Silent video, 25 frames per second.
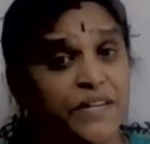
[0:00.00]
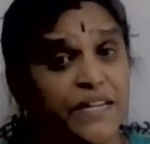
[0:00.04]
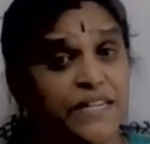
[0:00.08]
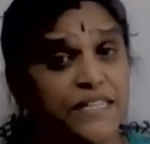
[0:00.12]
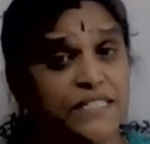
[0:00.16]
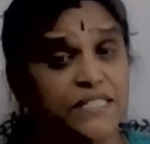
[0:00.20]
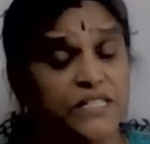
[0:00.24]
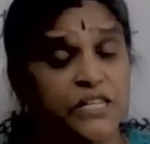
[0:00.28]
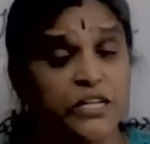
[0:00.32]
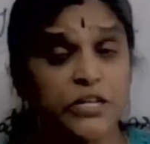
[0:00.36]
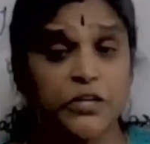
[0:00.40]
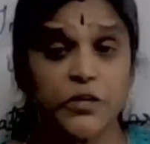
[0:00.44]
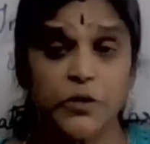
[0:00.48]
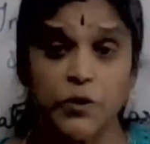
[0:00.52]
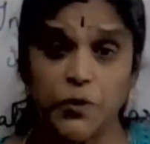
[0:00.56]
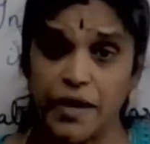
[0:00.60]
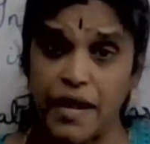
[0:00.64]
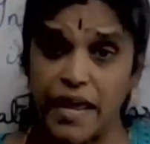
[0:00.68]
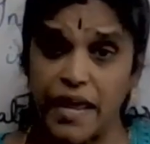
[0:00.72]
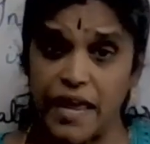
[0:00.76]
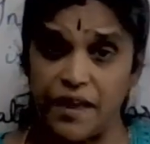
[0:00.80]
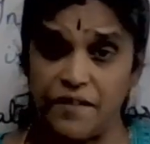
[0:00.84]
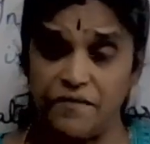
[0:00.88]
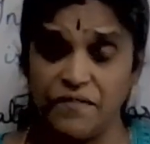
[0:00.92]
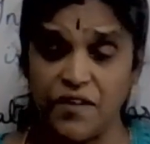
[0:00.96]
students,
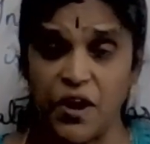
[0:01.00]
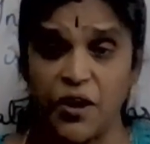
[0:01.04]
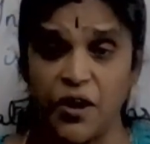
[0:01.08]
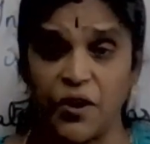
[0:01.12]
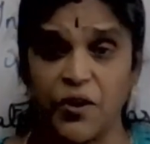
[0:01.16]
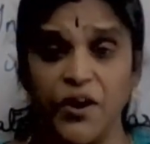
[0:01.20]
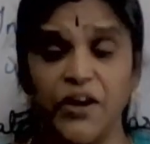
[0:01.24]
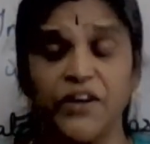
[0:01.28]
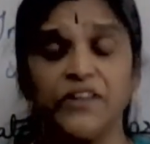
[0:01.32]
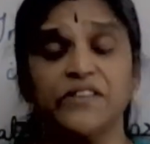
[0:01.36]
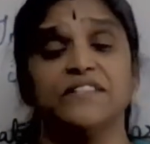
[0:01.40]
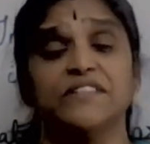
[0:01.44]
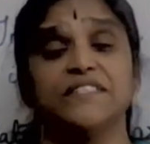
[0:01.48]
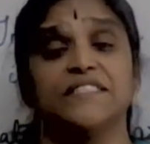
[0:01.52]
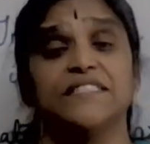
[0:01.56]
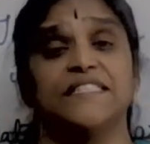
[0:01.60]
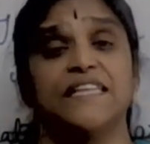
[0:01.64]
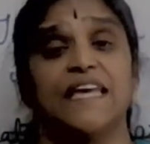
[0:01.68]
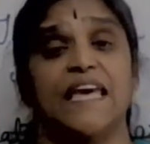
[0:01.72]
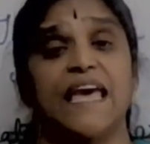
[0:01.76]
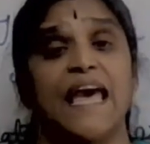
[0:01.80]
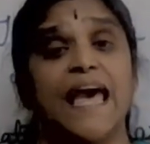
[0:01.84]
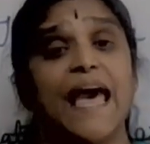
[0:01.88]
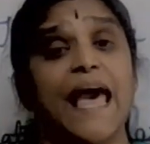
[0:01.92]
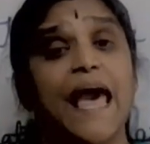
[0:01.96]
today we are going to
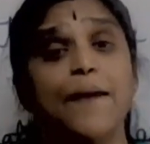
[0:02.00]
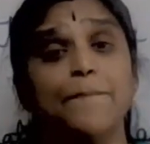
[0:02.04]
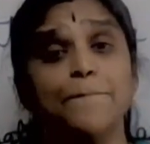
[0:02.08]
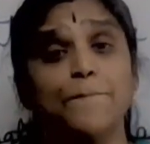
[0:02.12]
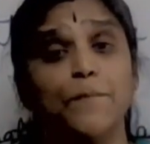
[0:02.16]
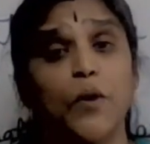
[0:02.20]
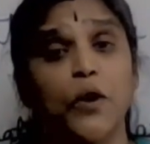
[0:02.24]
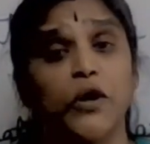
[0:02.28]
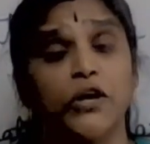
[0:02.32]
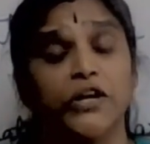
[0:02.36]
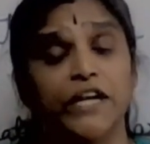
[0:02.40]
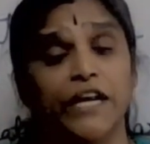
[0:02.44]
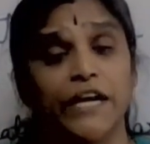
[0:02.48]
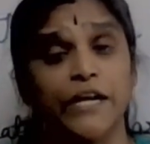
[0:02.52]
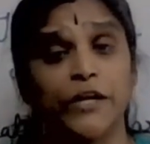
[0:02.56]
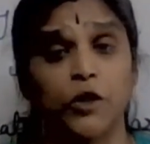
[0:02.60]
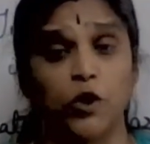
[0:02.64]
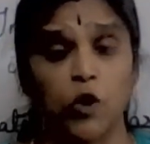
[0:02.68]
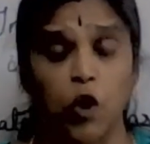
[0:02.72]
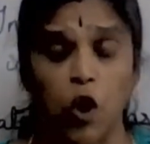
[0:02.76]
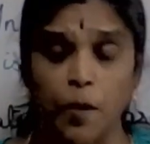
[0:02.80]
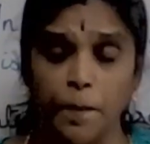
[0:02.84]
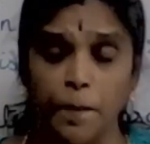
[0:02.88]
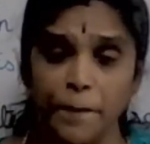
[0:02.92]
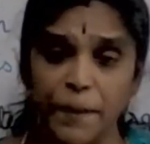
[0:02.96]
see important
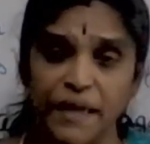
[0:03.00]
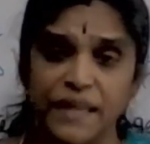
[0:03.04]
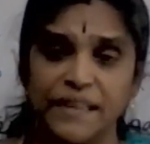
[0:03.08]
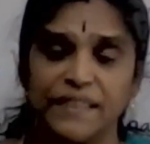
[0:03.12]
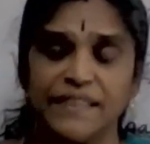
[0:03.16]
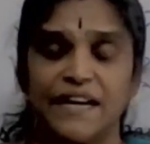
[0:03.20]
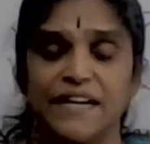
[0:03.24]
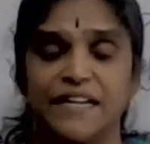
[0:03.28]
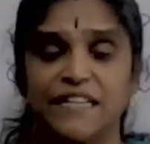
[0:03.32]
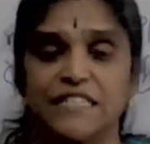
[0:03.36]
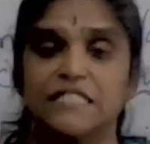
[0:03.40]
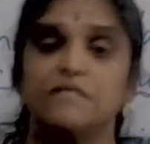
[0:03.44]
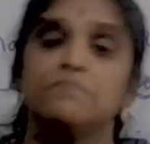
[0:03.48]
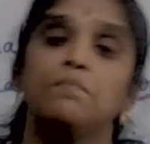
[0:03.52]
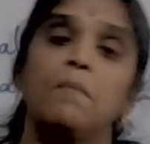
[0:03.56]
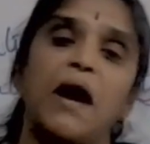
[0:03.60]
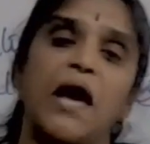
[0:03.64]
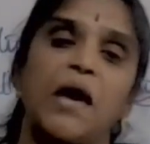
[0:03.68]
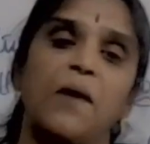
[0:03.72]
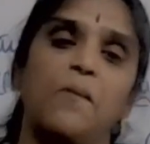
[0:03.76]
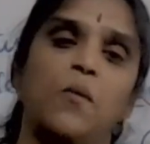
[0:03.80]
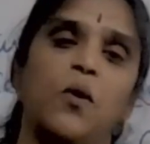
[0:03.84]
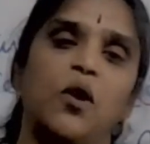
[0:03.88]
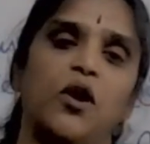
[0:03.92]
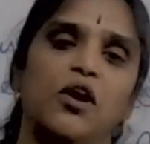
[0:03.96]
topic that is
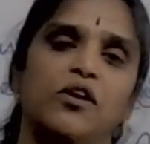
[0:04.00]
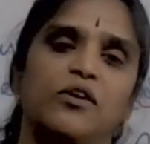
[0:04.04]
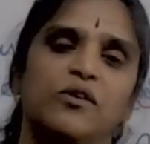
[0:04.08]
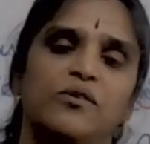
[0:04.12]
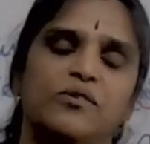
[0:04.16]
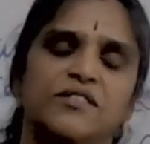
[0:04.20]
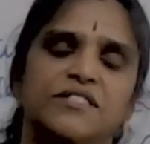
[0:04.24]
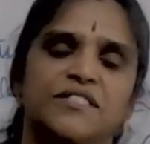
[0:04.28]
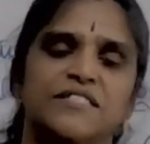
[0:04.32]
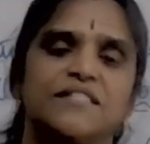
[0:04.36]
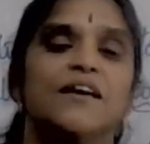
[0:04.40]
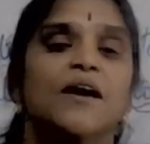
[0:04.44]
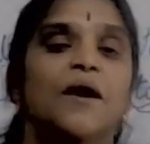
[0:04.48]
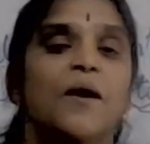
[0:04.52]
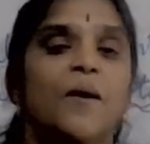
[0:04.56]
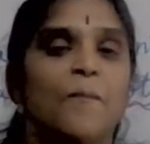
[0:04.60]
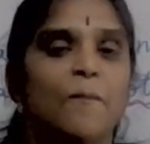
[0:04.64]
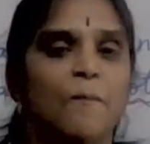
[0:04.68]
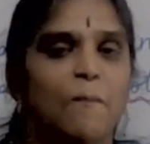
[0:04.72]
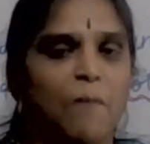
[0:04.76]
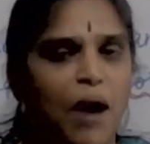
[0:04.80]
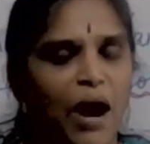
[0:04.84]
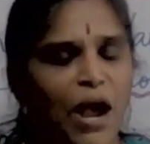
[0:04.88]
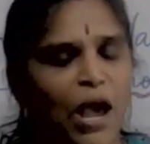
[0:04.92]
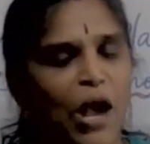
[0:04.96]
biomolecules.
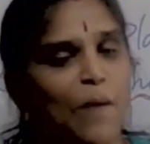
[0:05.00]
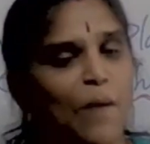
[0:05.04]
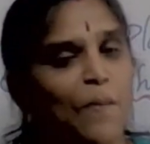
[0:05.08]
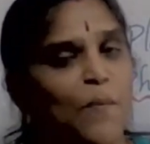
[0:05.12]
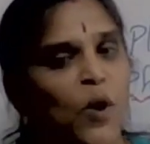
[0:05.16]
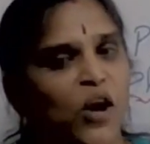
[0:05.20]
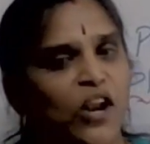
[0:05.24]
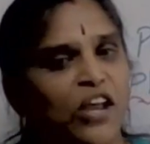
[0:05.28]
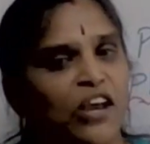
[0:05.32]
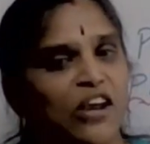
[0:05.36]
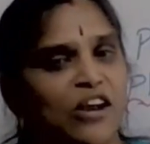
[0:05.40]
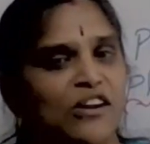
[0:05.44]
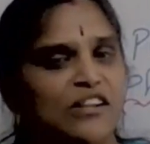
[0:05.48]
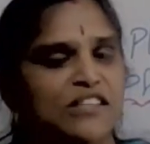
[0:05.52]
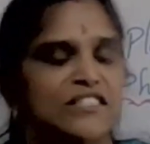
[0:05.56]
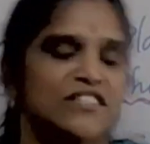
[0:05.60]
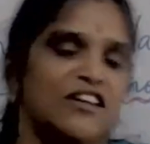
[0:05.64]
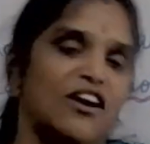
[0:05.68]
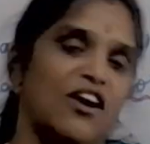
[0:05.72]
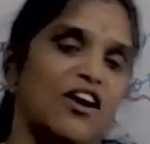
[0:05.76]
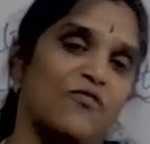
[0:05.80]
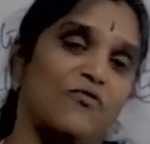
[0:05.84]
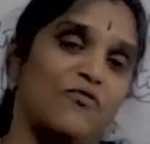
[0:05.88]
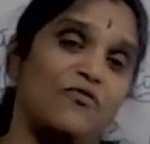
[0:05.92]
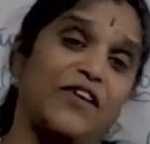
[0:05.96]
Biomolecules
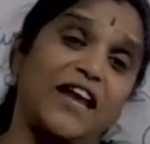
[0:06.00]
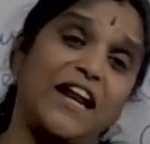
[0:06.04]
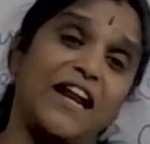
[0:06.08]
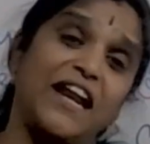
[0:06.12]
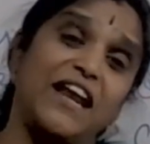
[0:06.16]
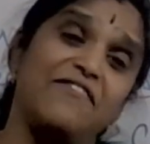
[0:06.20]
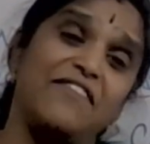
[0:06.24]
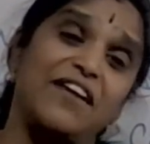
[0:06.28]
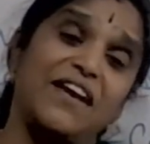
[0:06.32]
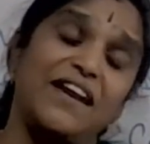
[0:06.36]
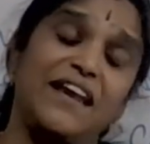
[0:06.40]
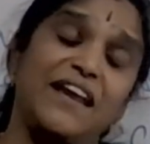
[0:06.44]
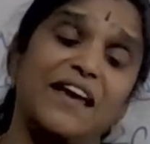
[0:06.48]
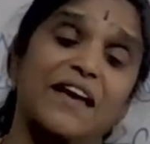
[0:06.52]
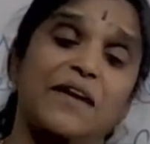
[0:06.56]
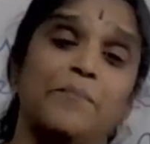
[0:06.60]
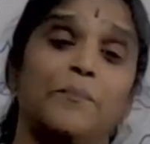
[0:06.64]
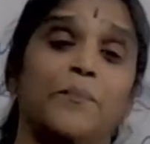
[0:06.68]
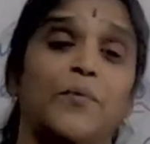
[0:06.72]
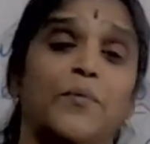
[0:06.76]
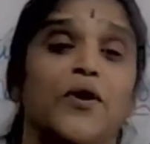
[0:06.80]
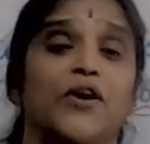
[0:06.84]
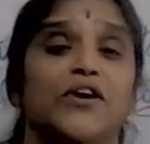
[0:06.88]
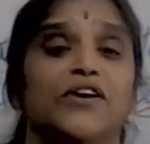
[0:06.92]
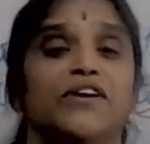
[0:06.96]
are very
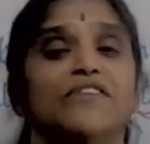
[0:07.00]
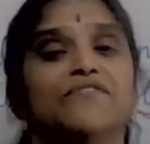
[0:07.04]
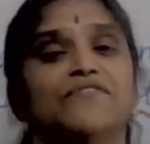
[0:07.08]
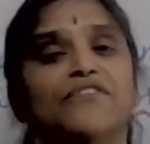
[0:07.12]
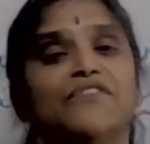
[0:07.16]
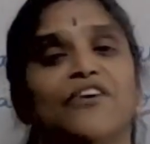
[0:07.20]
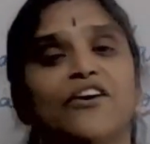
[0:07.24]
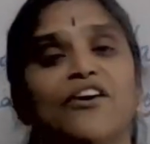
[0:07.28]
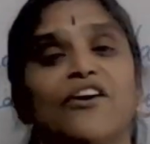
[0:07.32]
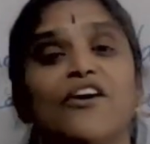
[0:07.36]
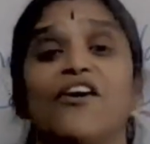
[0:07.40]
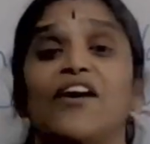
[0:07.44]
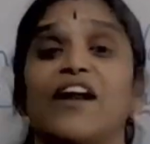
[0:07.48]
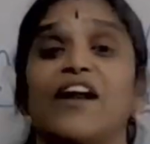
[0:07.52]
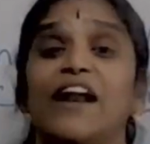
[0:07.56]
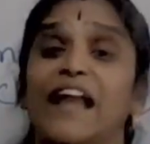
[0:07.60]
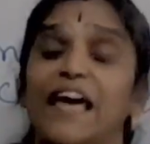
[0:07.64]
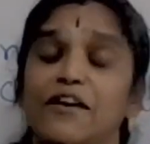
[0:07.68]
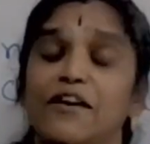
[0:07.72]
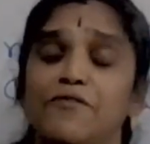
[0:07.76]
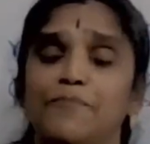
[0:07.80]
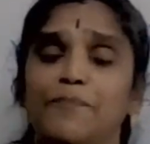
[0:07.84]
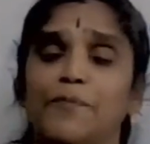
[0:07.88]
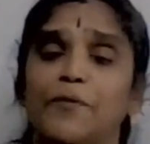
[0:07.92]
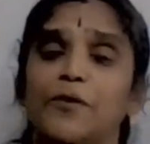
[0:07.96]
important for our
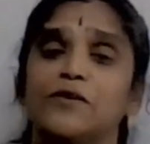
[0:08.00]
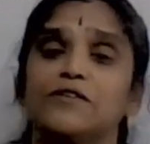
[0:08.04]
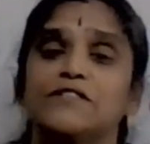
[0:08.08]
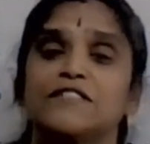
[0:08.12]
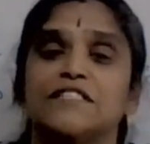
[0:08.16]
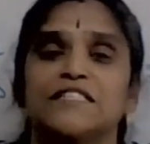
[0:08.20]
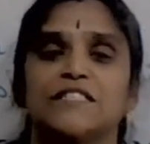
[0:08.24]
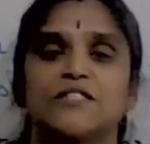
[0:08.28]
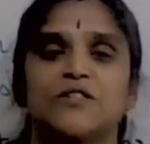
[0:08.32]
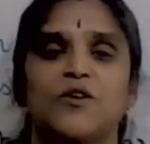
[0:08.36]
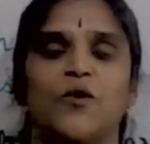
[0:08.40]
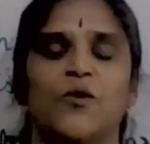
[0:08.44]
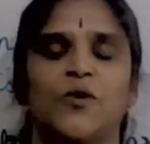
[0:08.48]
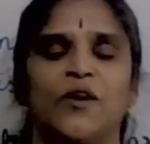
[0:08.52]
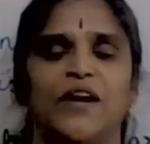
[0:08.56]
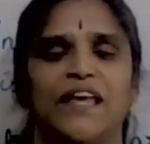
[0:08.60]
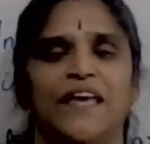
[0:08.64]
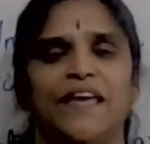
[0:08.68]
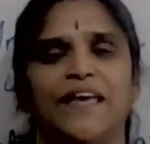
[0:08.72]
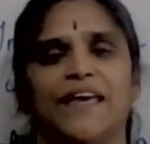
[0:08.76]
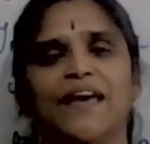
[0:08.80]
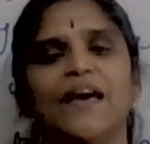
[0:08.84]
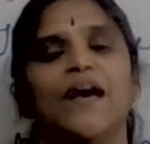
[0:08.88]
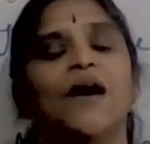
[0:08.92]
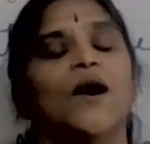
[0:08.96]
life process only.